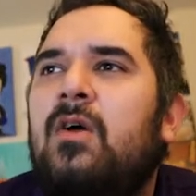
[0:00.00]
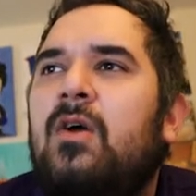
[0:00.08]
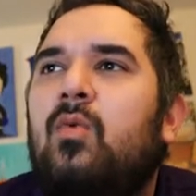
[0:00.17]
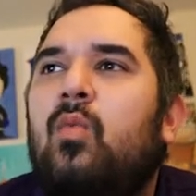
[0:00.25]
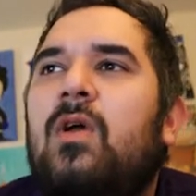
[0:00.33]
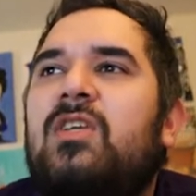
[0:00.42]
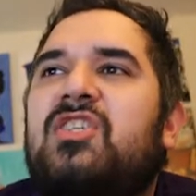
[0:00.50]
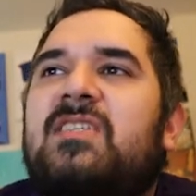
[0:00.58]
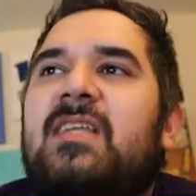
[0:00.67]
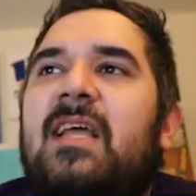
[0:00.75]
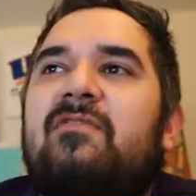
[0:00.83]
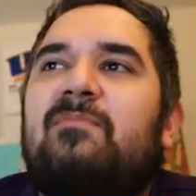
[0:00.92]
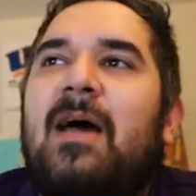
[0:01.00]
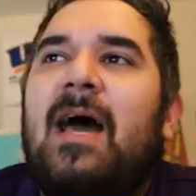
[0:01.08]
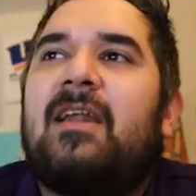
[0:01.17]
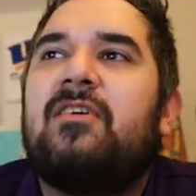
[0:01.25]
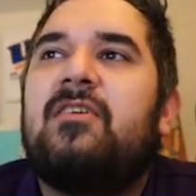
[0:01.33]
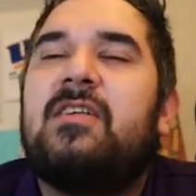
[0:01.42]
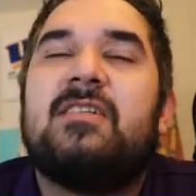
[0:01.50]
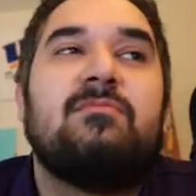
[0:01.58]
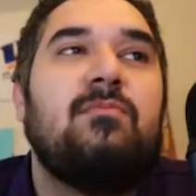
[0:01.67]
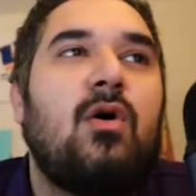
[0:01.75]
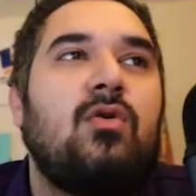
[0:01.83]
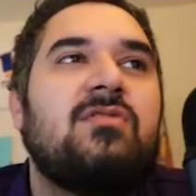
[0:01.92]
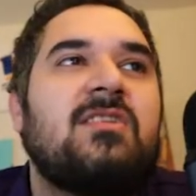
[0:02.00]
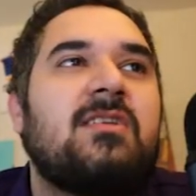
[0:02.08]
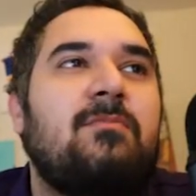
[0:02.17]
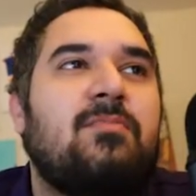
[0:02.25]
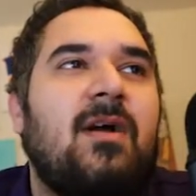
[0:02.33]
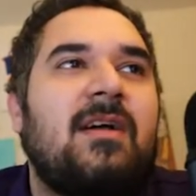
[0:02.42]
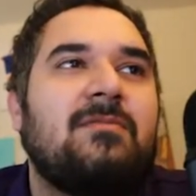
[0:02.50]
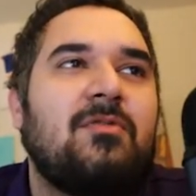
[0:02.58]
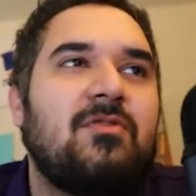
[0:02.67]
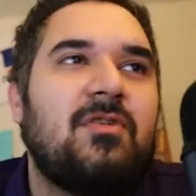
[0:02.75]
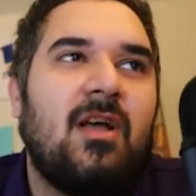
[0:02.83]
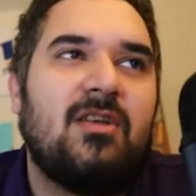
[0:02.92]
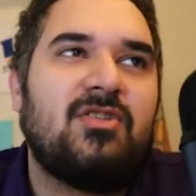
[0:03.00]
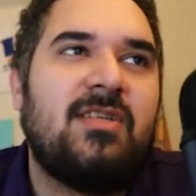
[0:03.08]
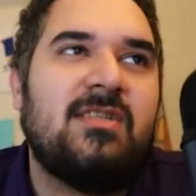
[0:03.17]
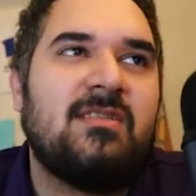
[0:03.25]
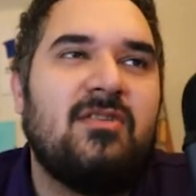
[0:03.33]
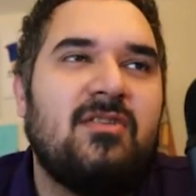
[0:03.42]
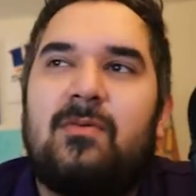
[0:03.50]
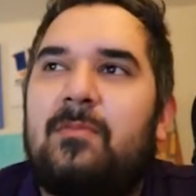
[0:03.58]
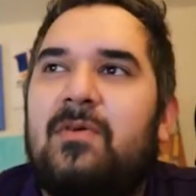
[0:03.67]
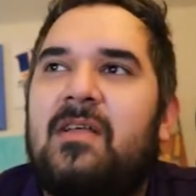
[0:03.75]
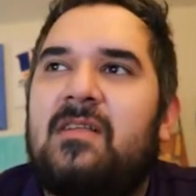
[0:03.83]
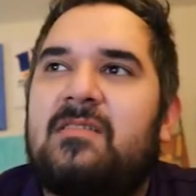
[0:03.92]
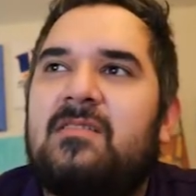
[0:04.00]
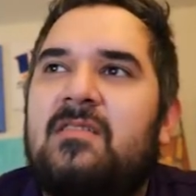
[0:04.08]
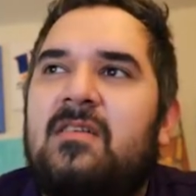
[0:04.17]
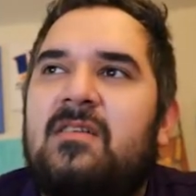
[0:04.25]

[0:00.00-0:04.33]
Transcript: Which state of matter is most compressible? Y'all should easily remember this.